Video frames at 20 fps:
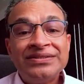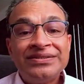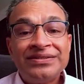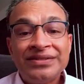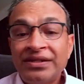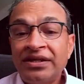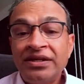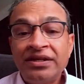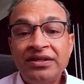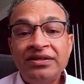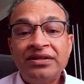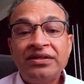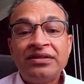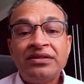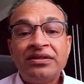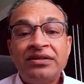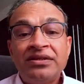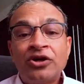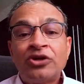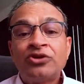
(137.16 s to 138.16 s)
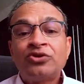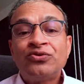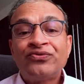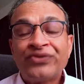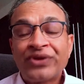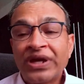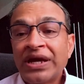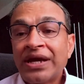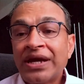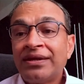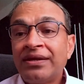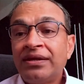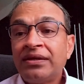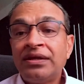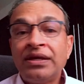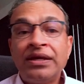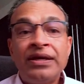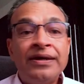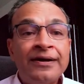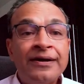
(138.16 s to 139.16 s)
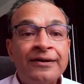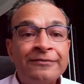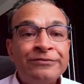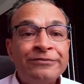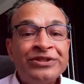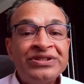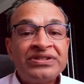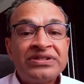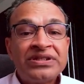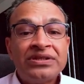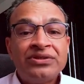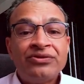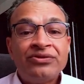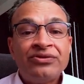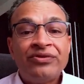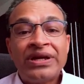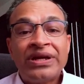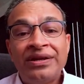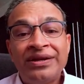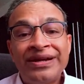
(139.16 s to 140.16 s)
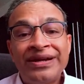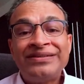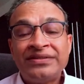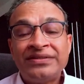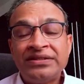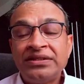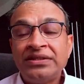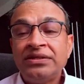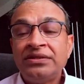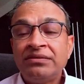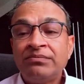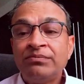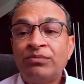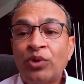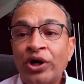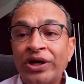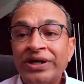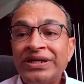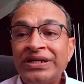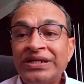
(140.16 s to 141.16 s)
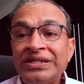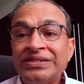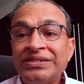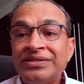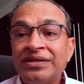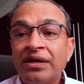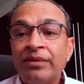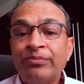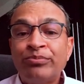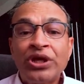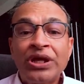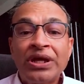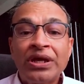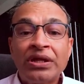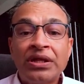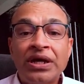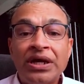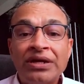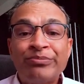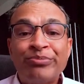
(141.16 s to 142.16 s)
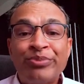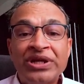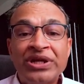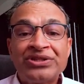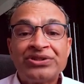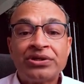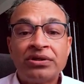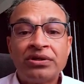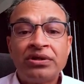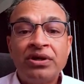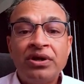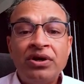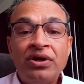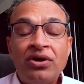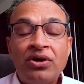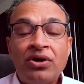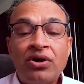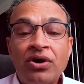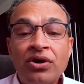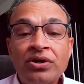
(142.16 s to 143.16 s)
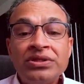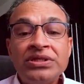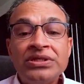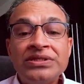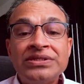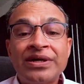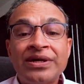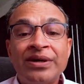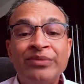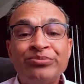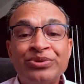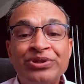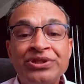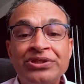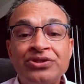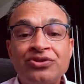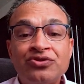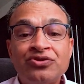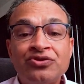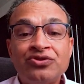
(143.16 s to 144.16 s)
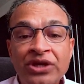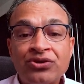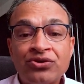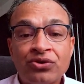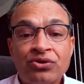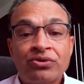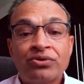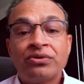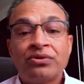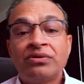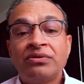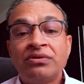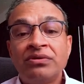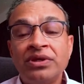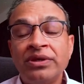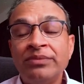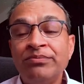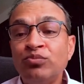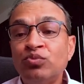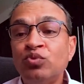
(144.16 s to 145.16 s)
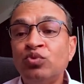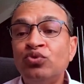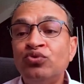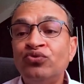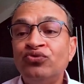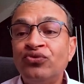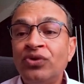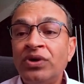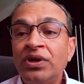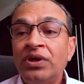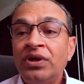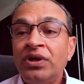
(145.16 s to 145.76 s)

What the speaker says: Third, not to forget, the governments and the regulatory bodies are putting a lot of pressure on these companies to make sure they move